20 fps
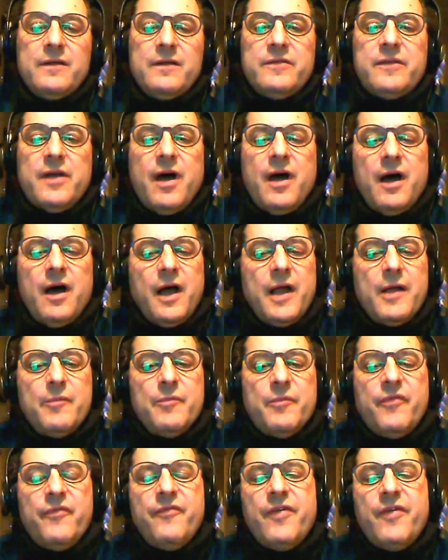
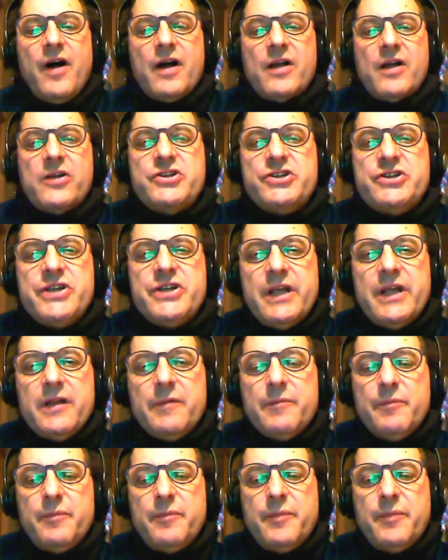Time, fuck,
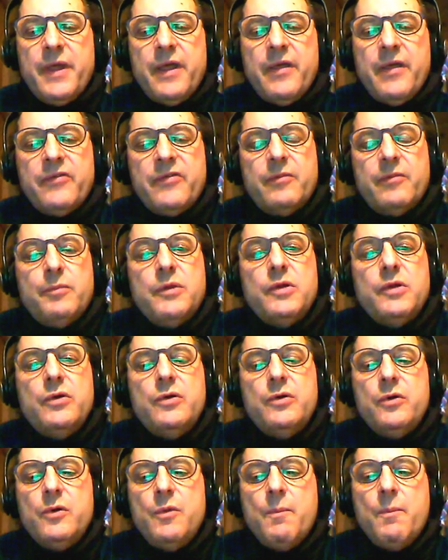shit, piss,
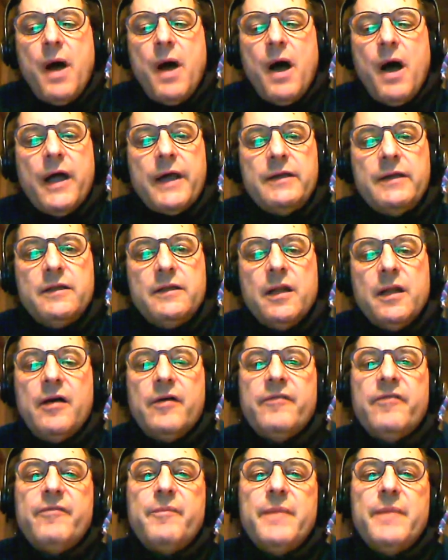blue, mine,
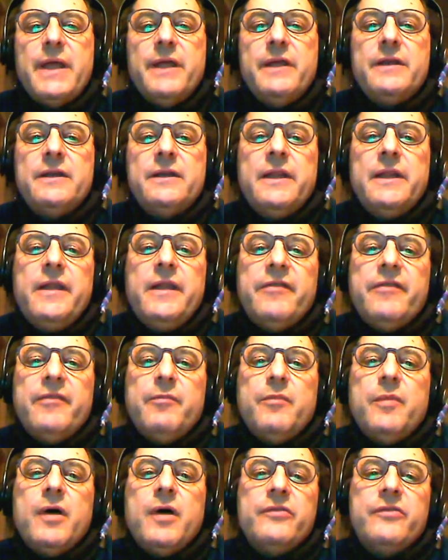love, men,
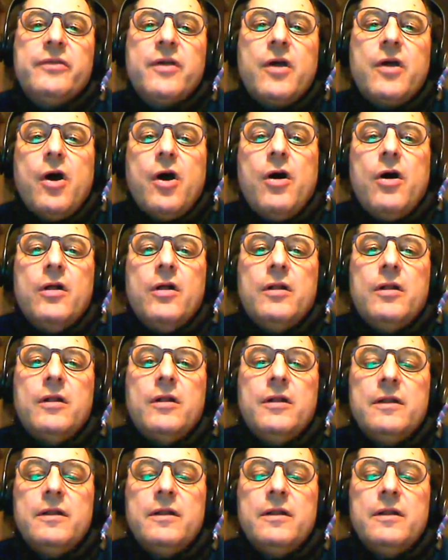leaf, must call.